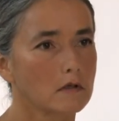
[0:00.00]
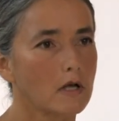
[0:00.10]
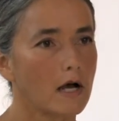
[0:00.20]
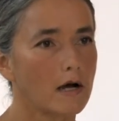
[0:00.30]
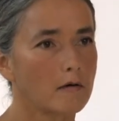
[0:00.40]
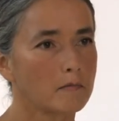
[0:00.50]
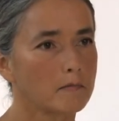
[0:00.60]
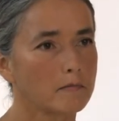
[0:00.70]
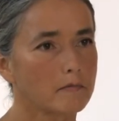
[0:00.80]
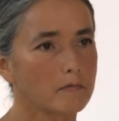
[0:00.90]

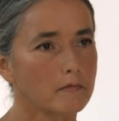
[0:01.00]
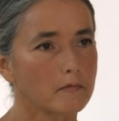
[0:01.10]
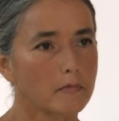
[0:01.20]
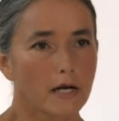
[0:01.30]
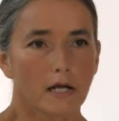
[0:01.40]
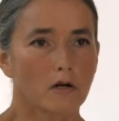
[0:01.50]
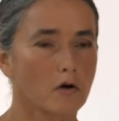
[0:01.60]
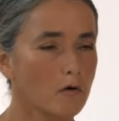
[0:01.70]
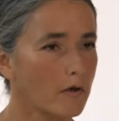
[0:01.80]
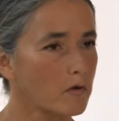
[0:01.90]
But I
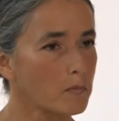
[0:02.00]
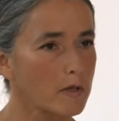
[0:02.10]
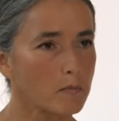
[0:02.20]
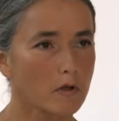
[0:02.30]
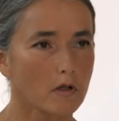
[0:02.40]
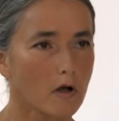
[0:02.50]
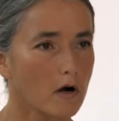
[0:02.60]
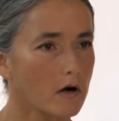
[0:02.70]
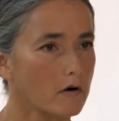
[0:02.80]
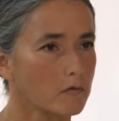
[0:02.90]
know other people
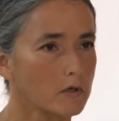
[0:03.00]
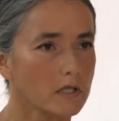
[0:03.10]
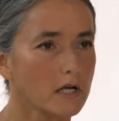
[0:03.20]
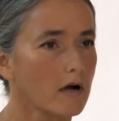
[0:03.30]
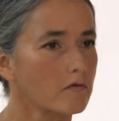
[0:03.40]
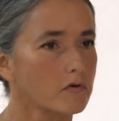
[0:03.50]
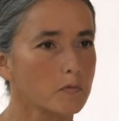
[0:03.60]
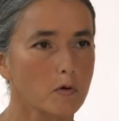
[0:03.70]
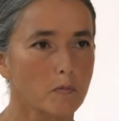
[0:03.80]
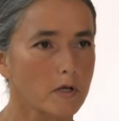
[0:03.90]
are really
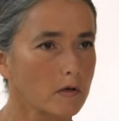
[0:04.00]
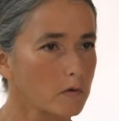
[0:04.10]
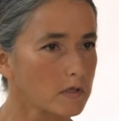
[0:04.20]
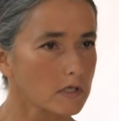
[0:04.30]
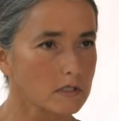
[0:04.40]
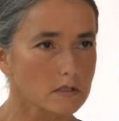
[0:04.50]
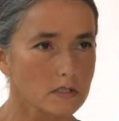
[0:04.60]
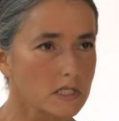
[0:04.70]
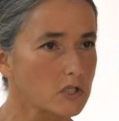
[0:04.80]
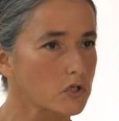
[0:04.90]
comfortable being with a
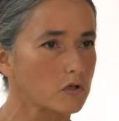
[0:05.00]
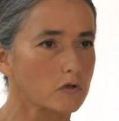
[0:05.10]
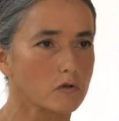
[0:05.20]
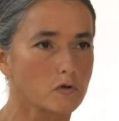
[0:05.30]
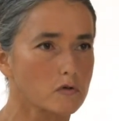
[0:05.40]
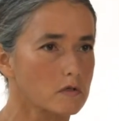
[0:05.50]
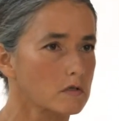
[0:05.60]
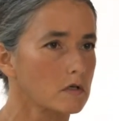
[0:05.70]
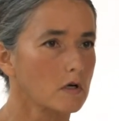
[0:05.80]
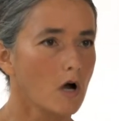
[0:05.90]
teacher
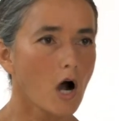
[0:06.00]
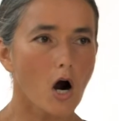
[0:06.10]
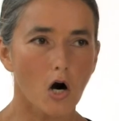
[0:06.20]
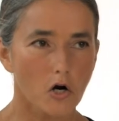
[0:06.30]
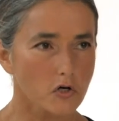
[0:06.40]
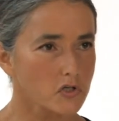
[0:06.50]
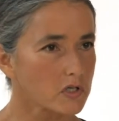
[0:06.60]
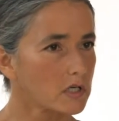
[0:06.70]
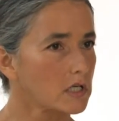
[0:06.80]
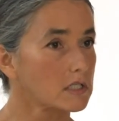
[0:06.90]
who's harsh
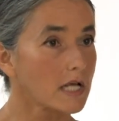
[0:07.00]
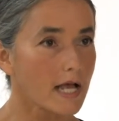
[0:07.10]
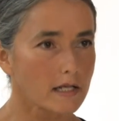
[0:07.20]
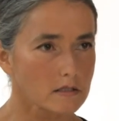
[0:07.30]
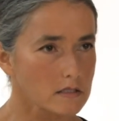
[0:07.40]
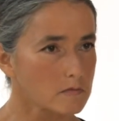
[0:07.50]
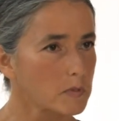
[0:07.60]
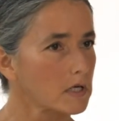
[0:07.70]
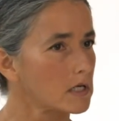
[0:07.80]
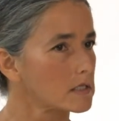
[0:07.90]
and intense
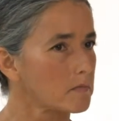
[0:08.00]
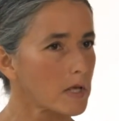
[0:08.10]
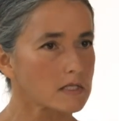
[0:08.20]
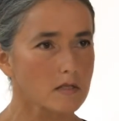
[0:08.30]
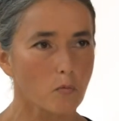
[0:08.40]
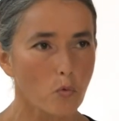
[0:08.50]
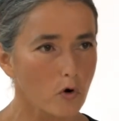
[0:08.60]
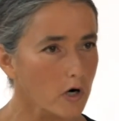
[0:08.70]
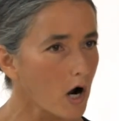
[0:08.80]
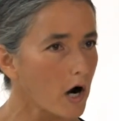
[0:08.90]
because it makes them
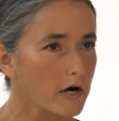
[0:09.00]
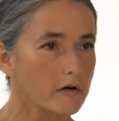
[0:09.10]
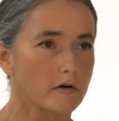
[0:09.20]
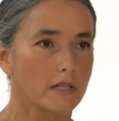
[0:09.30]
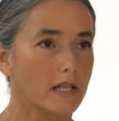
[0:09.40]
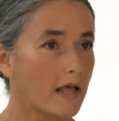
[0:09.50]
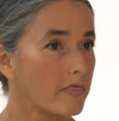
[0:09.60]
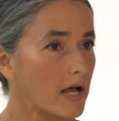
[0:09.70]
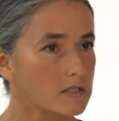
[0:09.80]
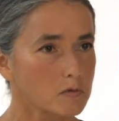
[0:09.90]
work harder,
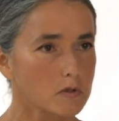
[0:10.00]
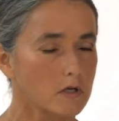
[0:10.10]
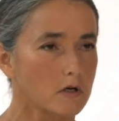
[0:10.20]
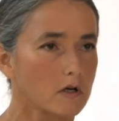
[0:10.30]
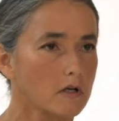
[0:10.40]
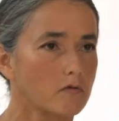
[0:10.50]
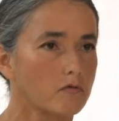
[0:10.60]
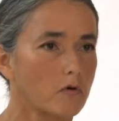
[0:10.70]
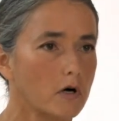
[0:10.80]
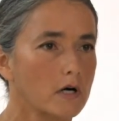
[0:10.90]
and that's what they're looking
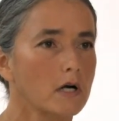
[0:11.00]
for.